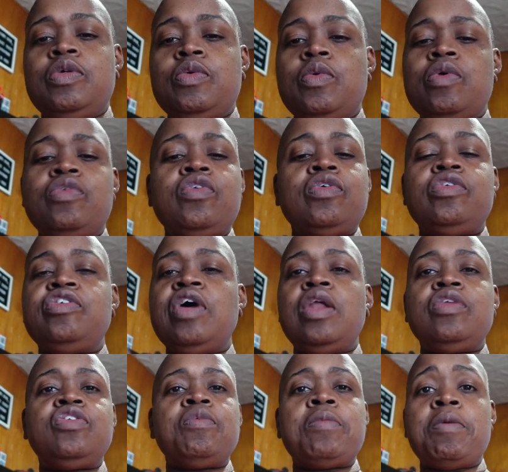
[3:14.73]
Well, first, shout
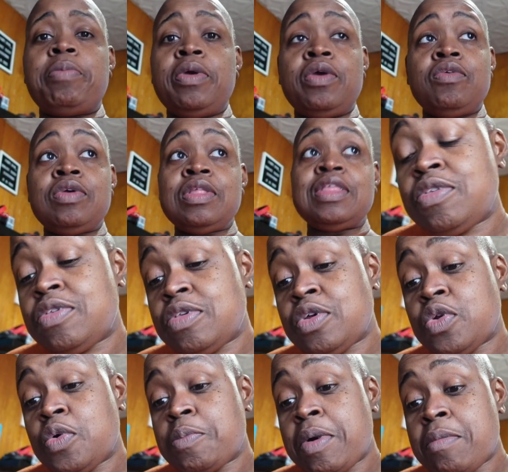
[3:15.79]
out to my parents, you
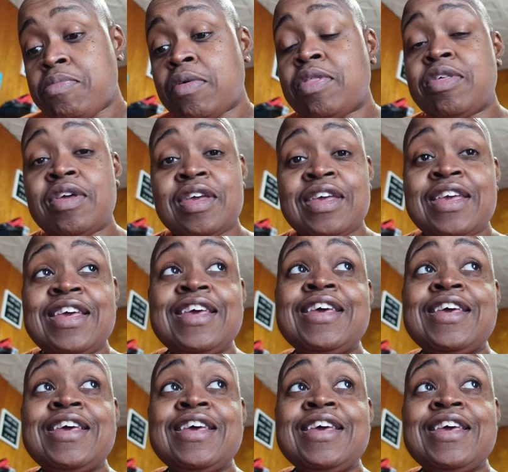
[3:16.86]
know, my brother.